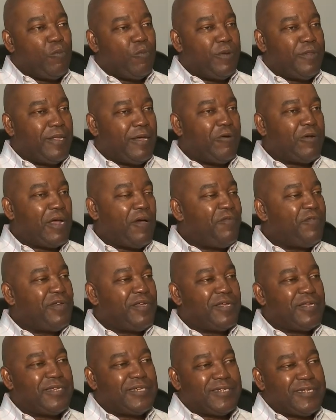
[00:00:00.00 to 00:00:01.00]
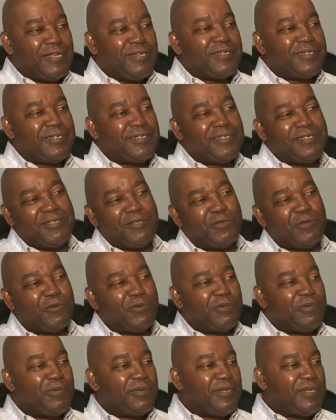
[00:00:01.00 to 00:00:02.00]
without having to consult, you
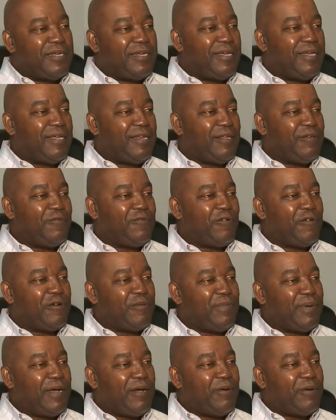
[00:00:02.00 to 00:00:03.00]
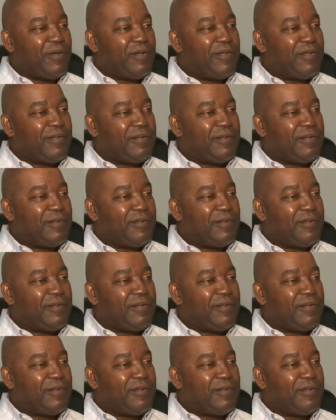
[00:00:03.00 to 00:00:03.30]
know, any foreign power.